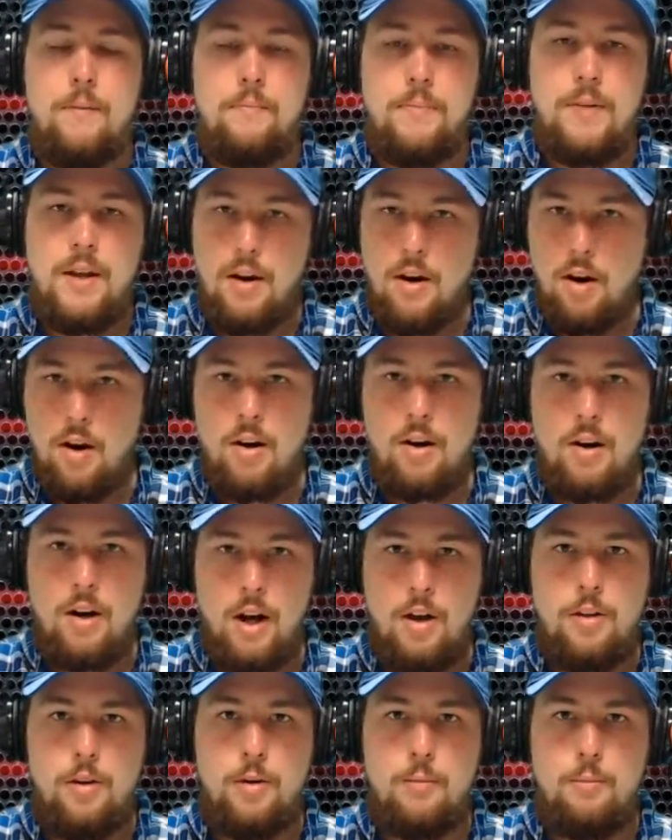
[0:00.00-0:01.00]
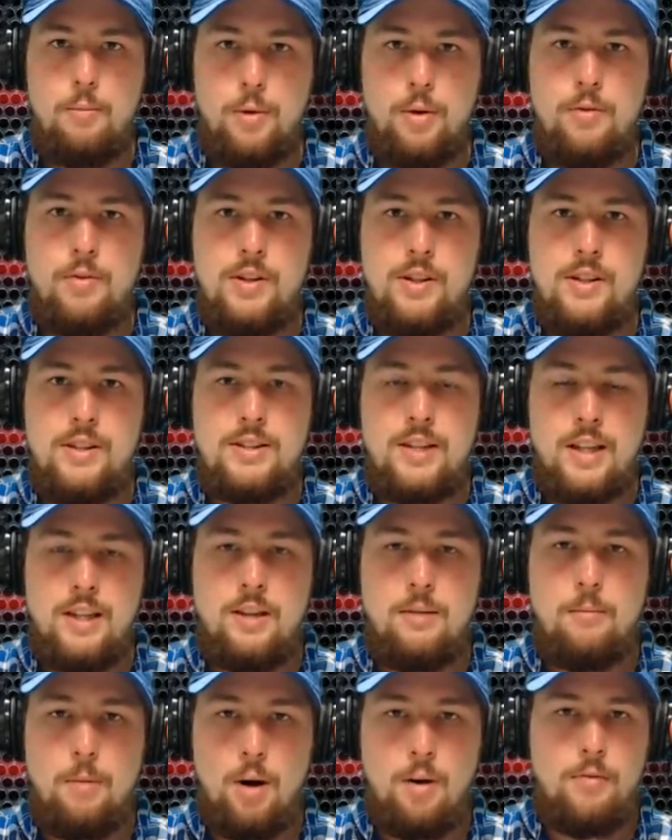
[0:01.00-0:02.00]
There are other movies in
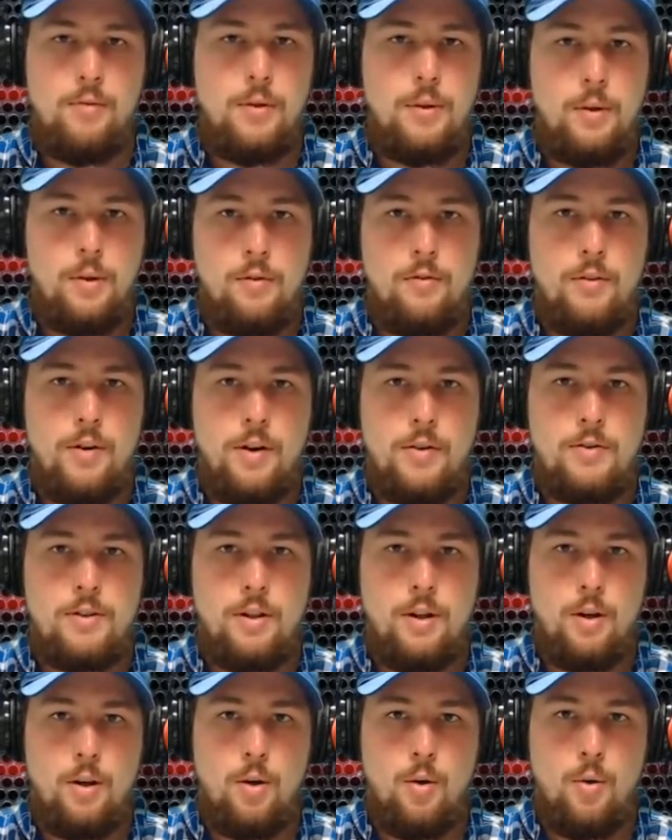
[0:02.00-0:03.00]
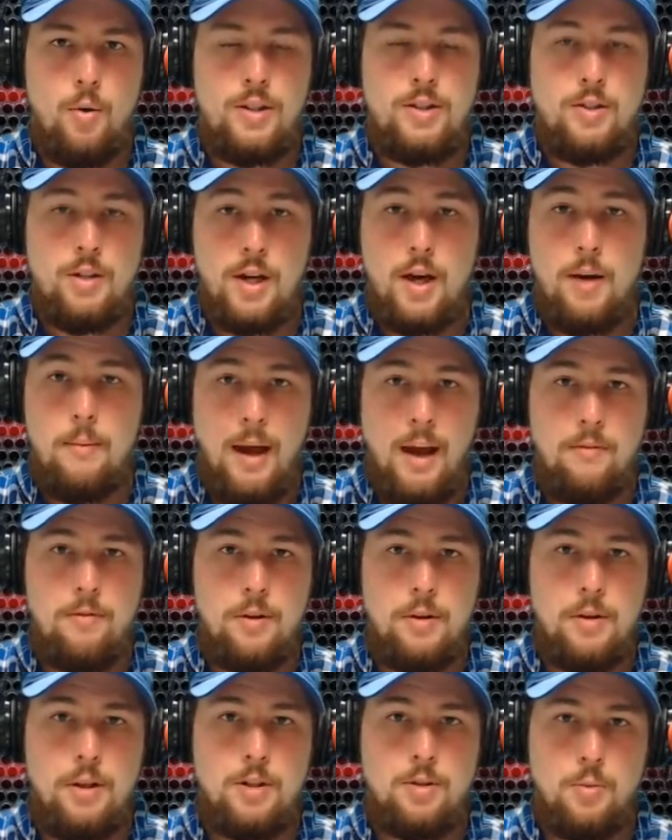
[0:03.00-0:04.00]
the Marvel Universe that are going to come
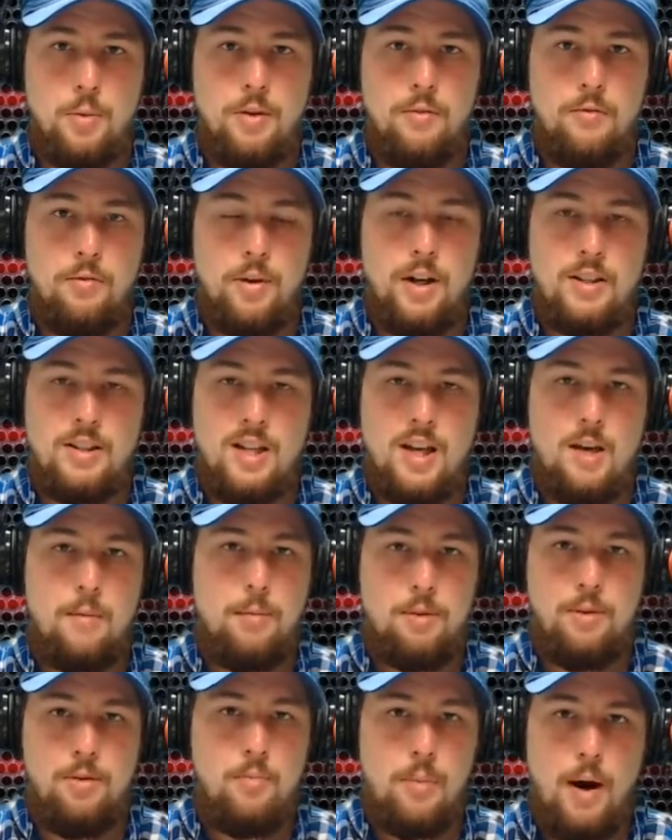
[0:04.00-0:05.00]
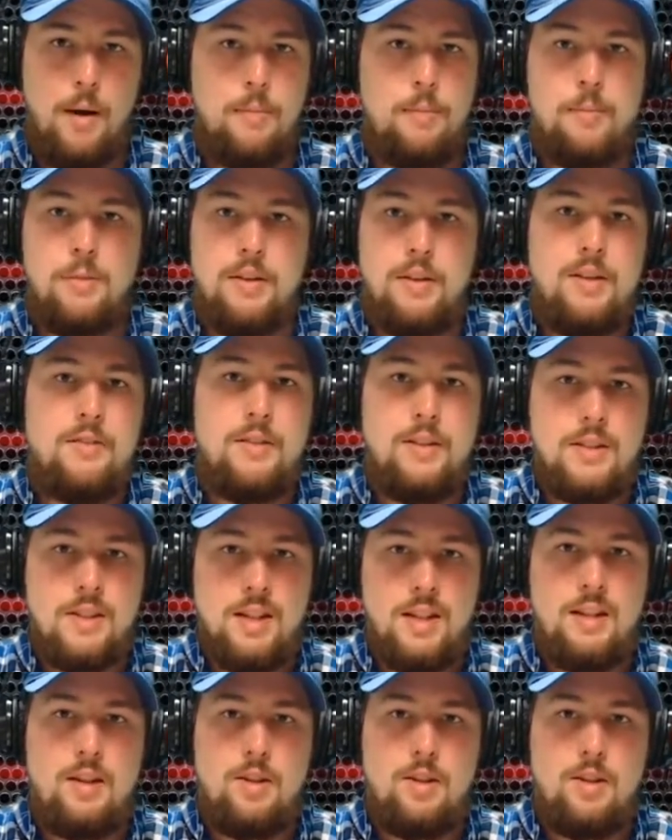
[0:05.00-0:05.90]
after this one. For example, you've probably even seen the